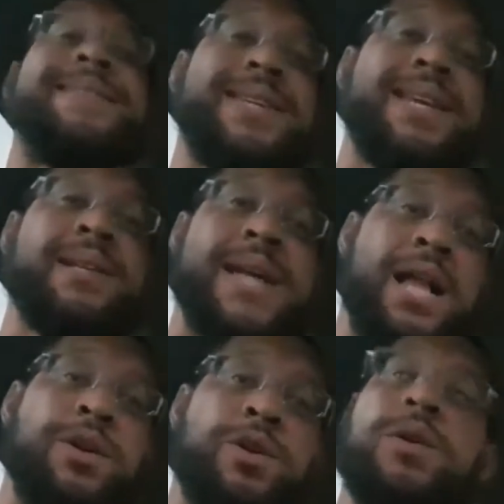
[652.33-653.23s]

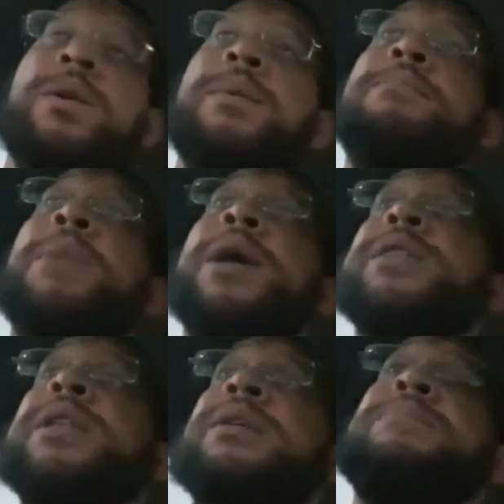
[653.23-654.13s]
$10
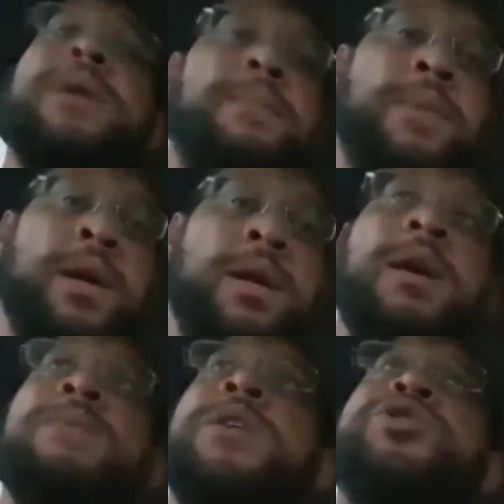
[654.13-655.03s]
monthly commitment
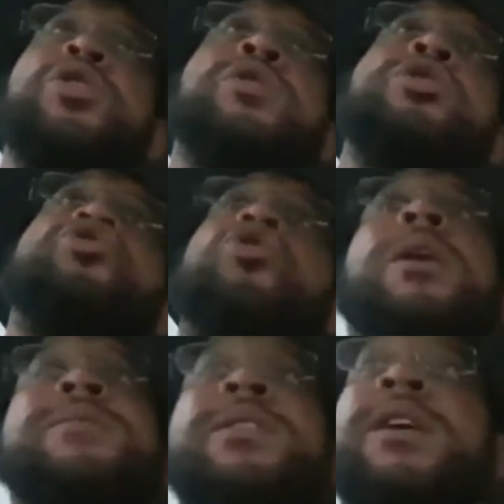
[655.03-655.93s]
that you're going to join
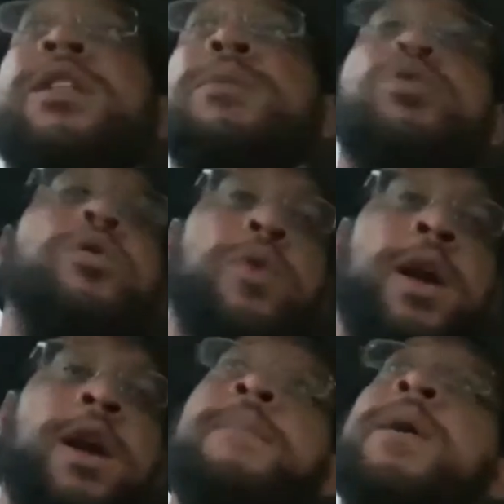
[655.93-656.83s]
our $10
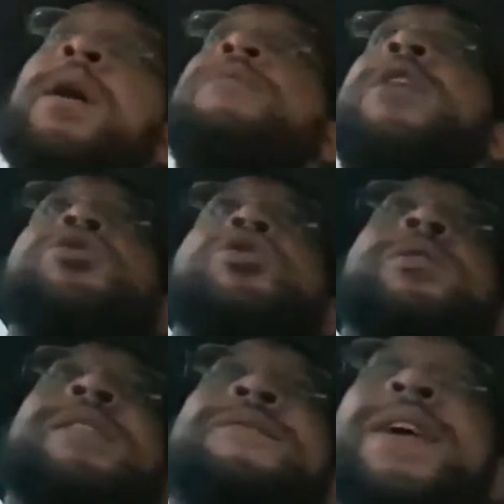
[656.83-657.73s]
program, that you're going
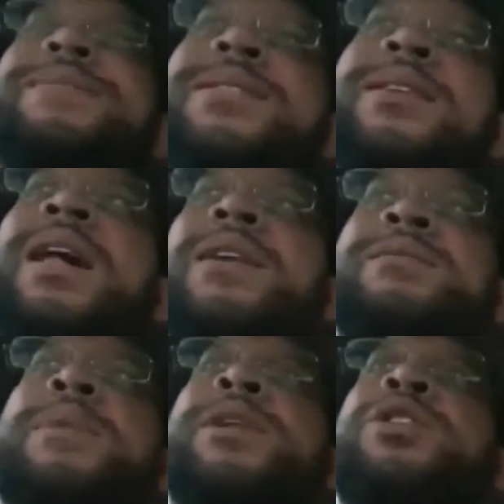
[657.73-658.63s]
to invest $10 a
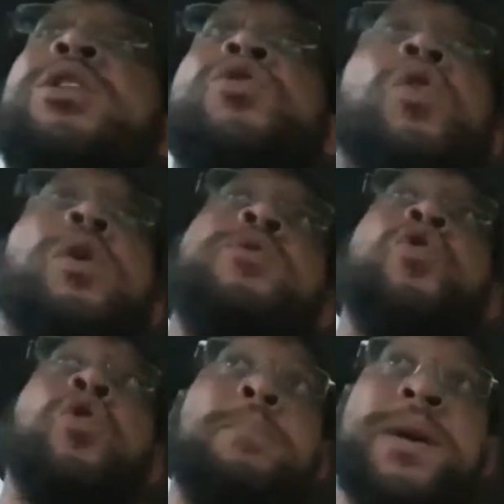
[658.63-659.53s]
month in
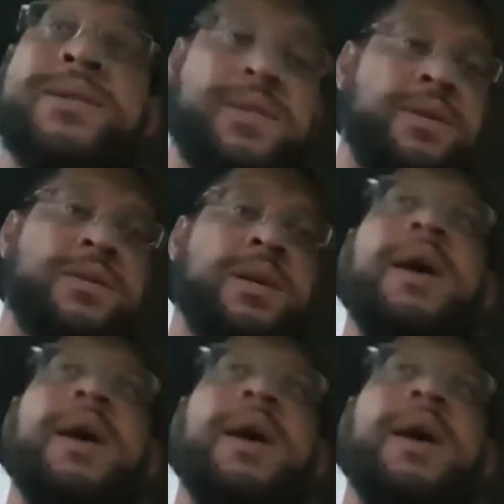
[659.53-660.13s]
your business